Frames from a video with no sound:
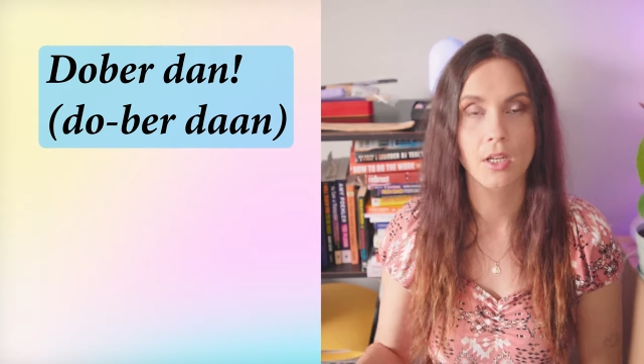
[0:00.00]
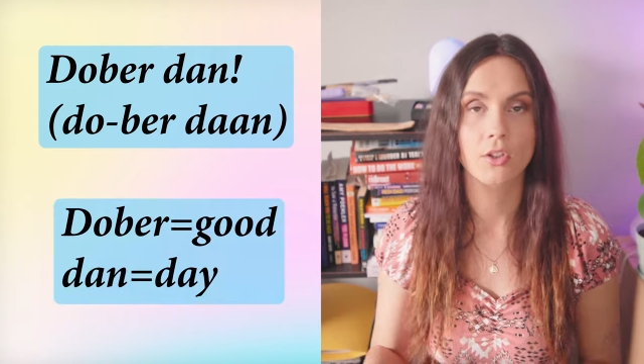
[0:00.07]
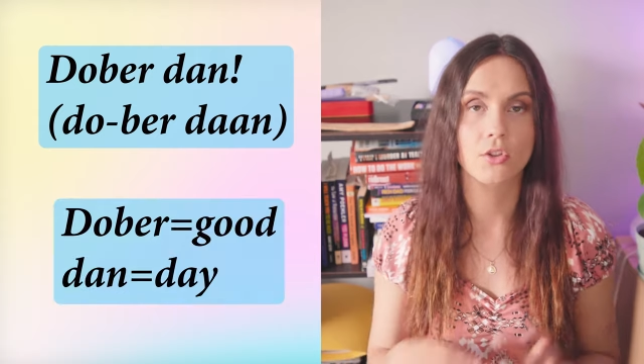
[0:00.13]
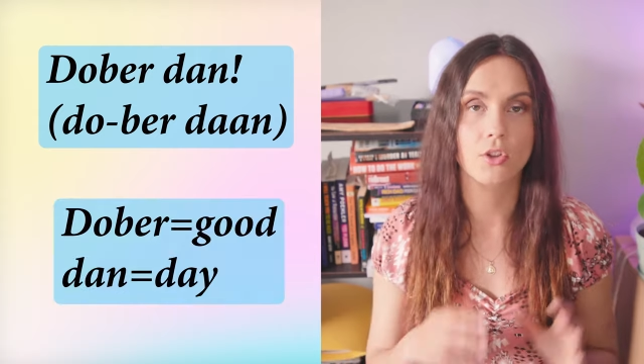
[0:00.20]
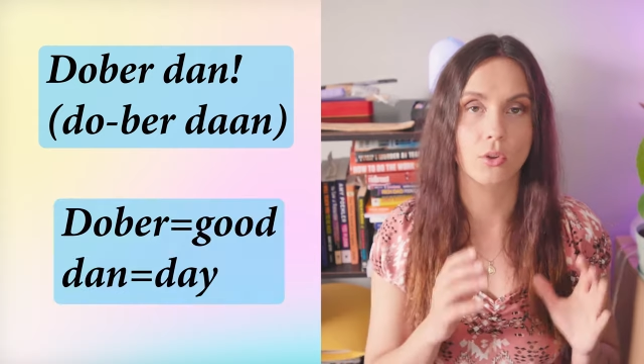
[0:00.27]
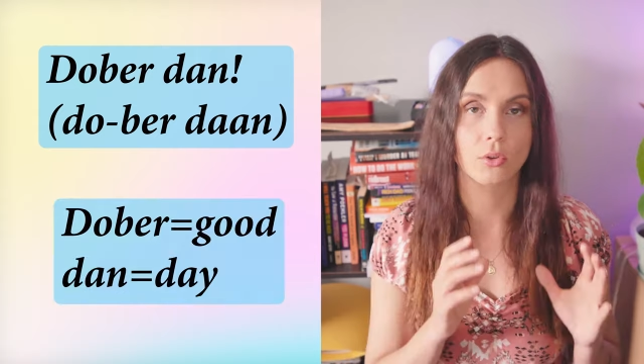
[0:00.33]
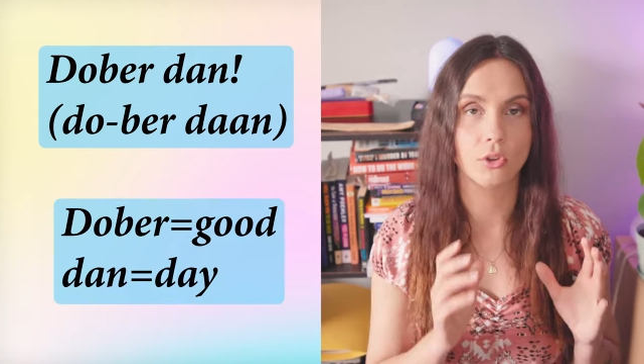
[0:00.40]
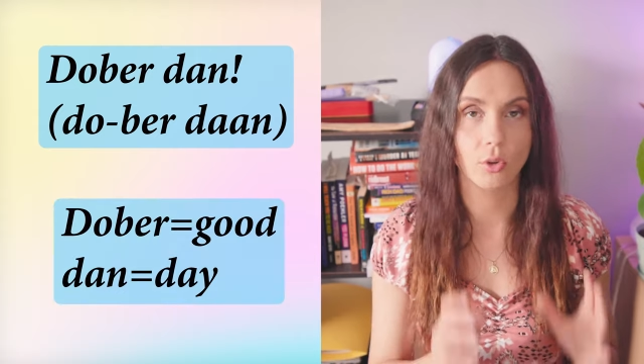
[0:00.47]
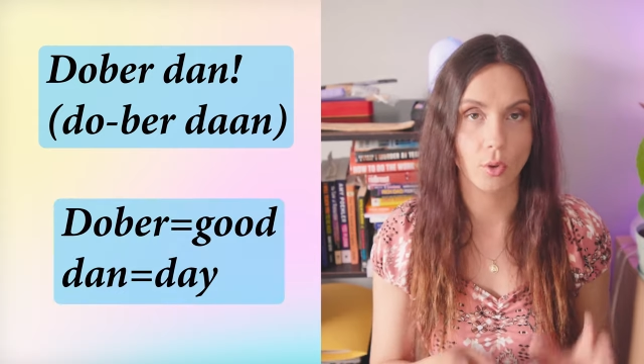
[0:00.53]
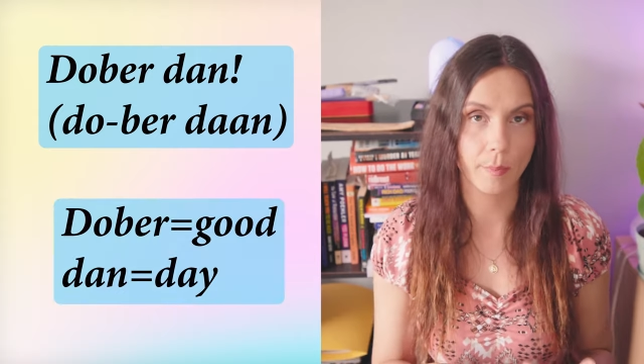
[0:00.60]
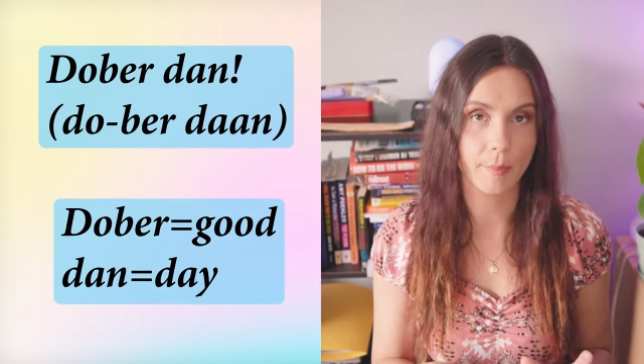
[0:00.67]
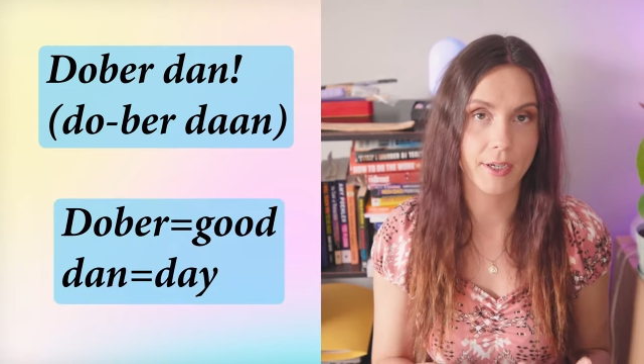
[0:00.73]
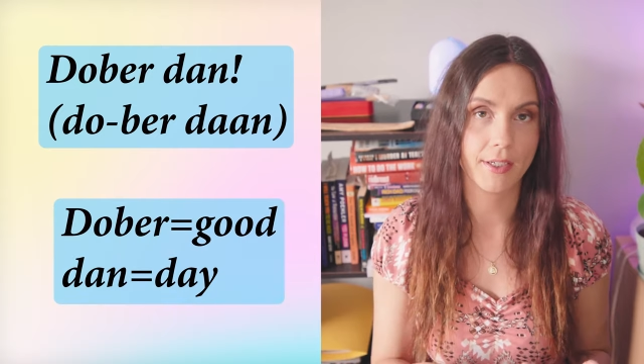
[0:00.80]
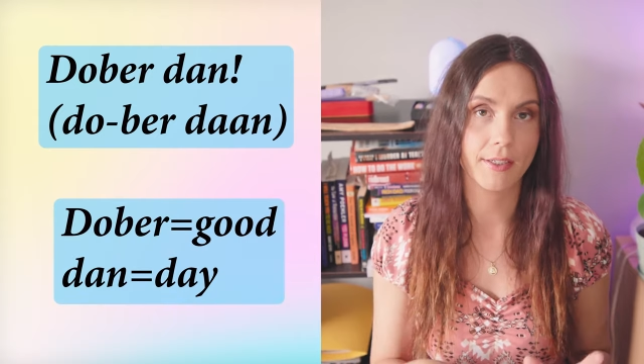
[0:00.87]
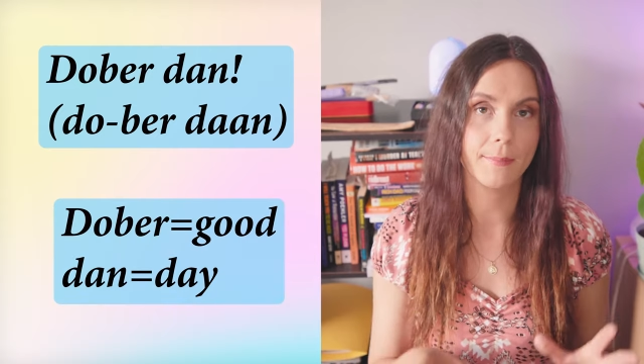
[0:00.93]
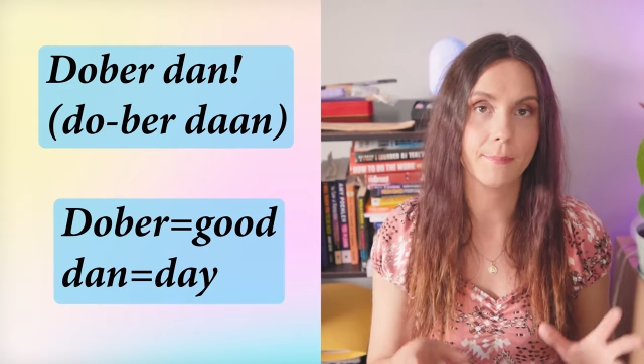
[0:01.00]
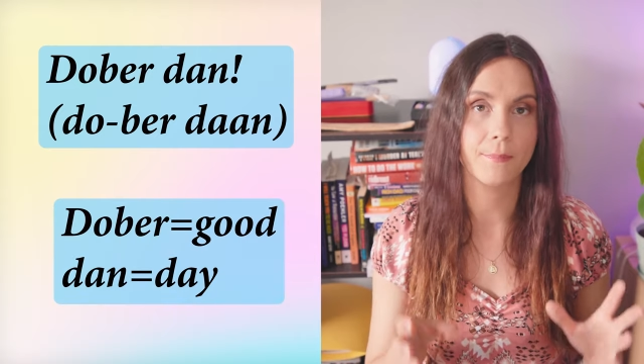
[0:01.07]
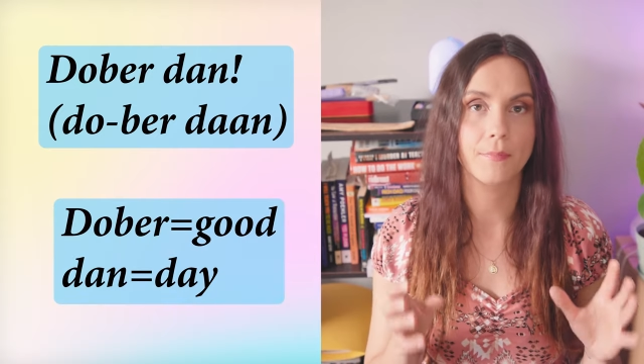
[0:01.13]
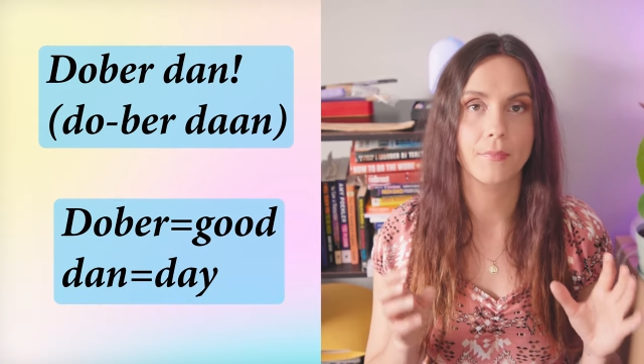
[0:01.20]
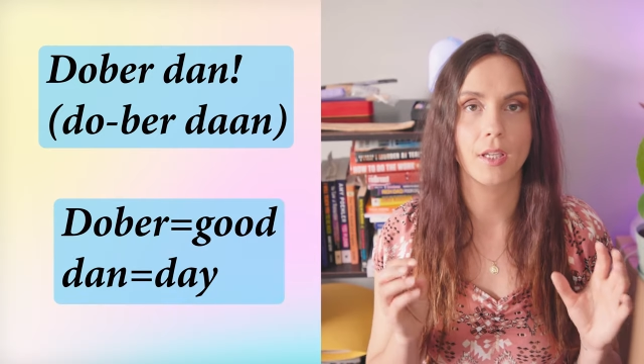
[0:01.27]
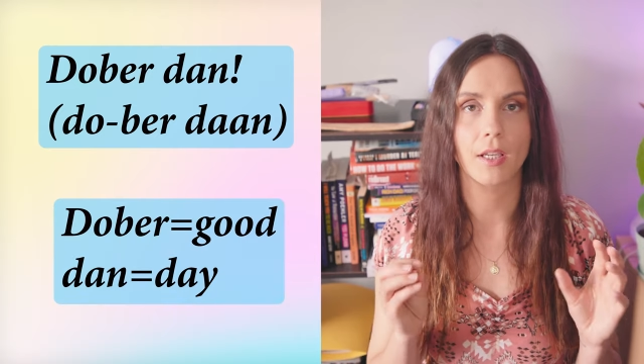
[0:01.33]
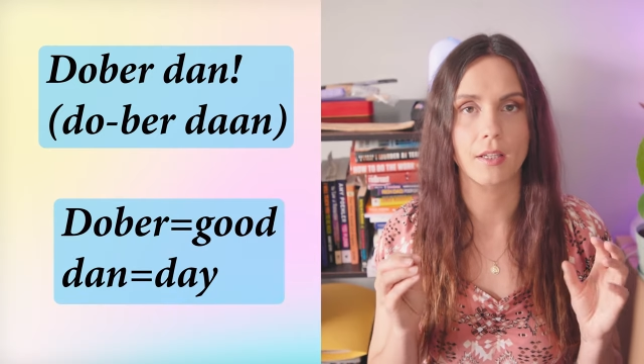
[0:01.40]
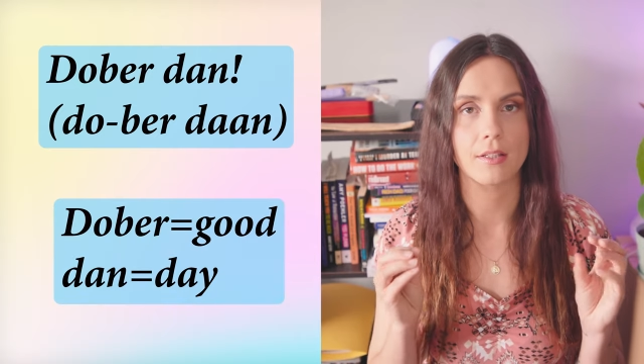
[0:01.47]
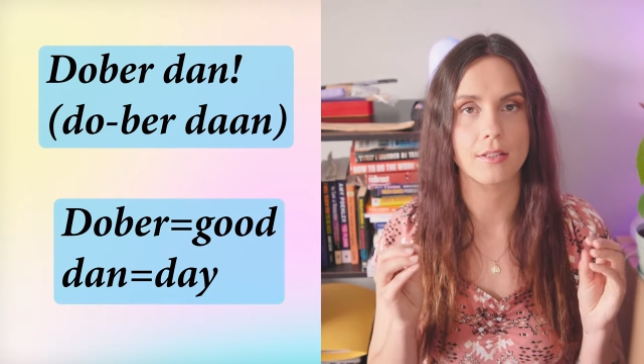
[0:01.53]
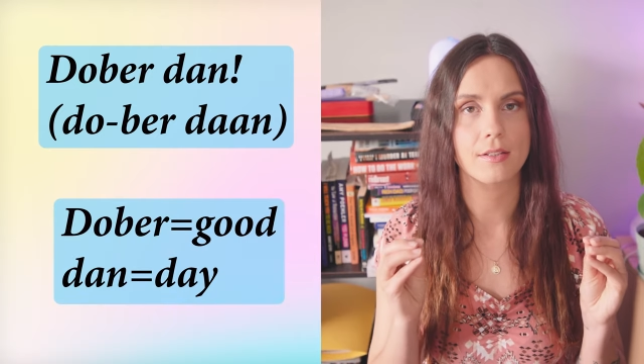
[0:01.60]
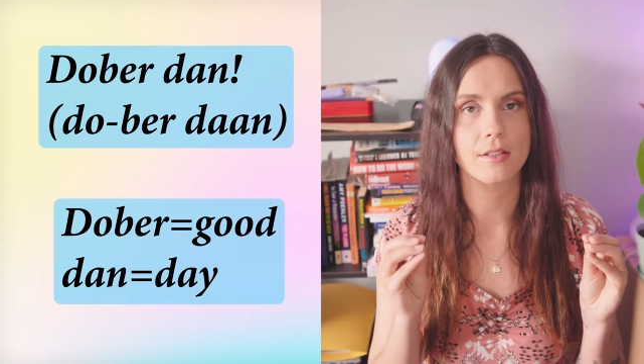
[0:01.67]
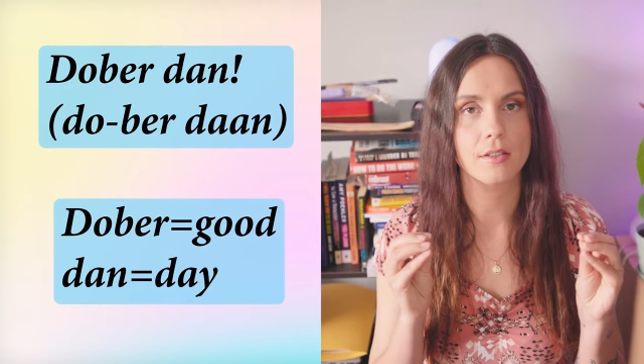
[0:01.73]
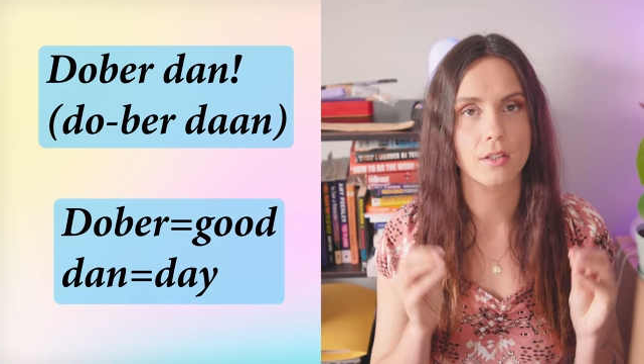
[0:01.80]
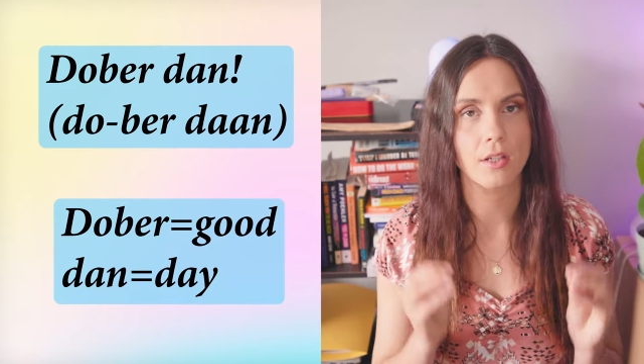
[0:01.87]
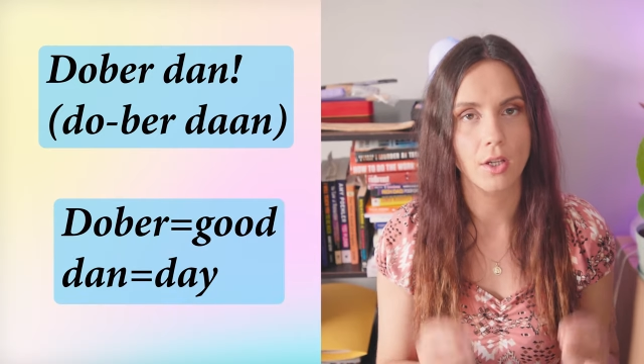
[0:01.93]
So dober
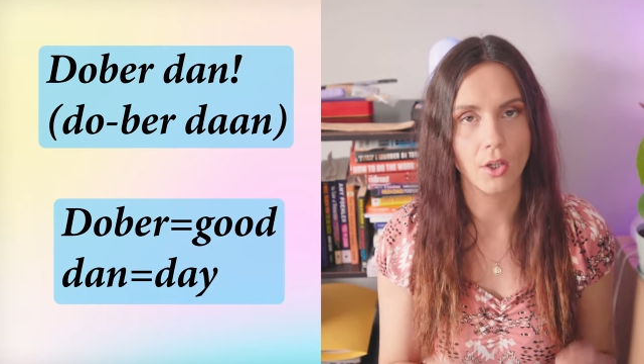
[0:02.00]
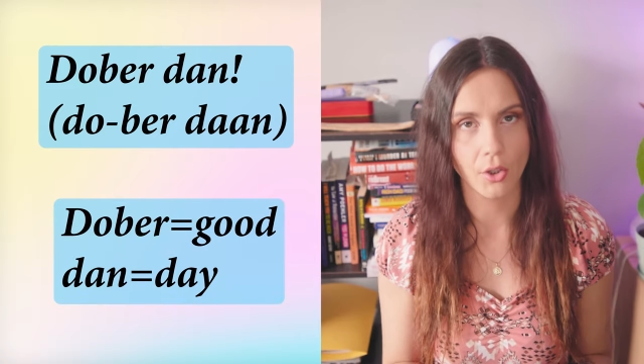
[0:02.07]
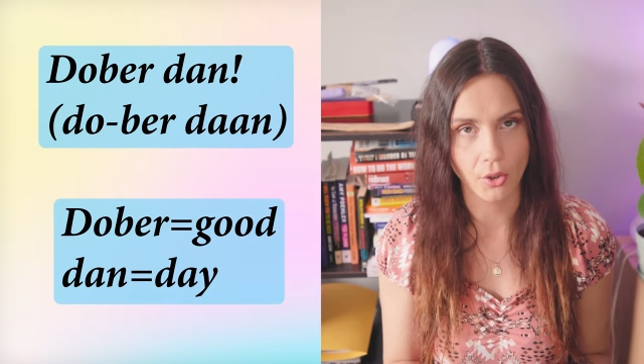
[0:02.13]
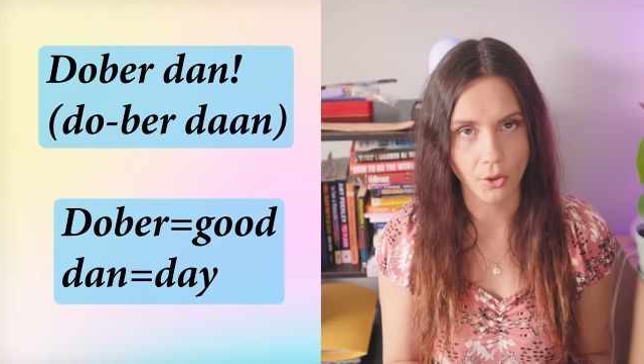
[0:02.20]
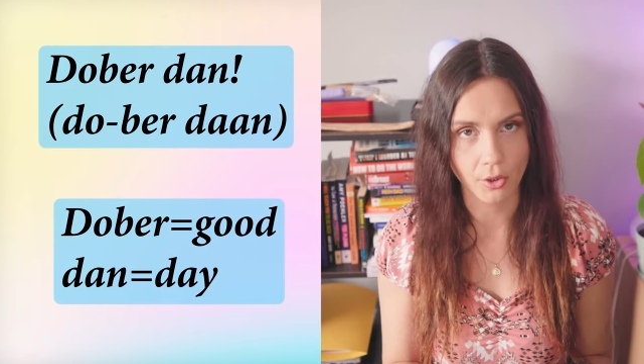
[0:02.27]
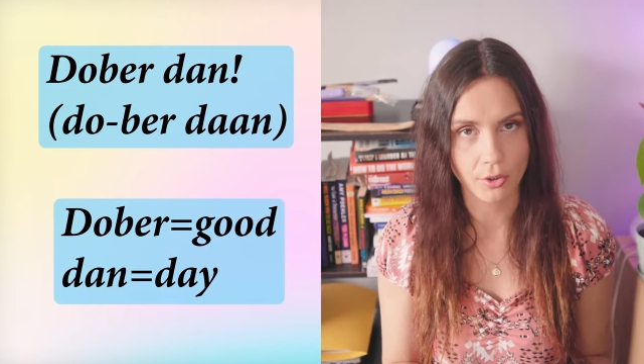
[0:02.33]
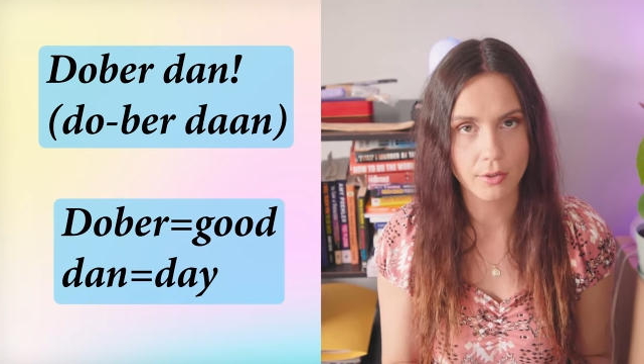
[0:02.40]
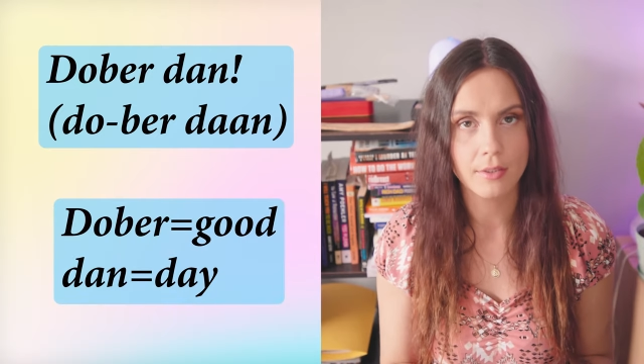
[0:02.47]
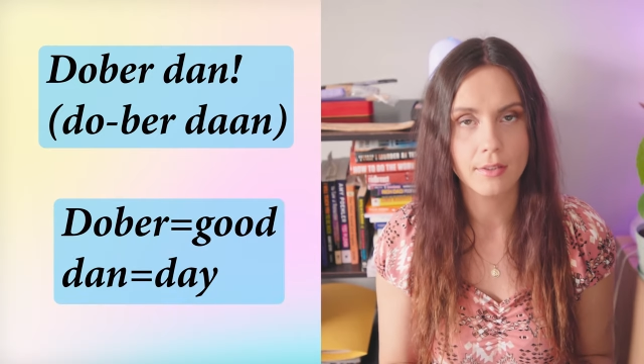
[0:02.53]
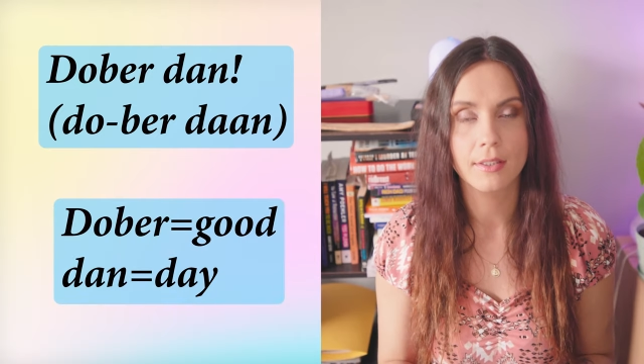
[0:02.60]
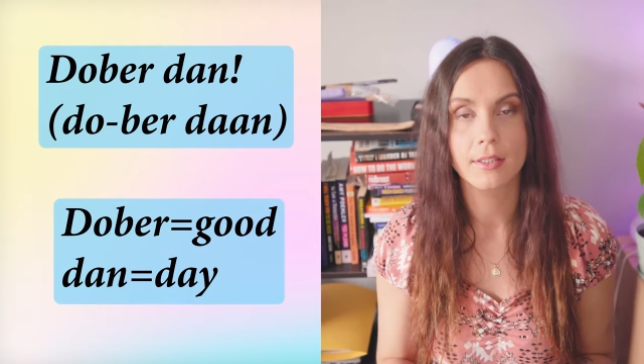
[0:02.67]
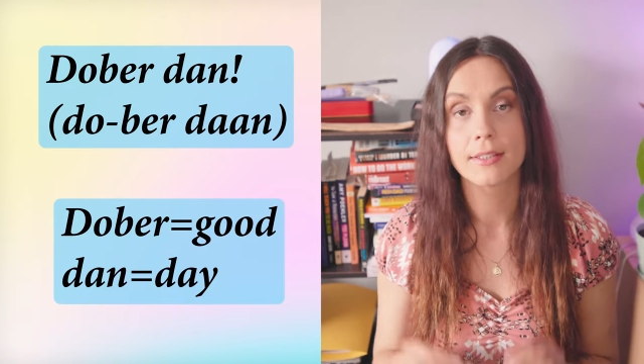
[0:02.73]
is good,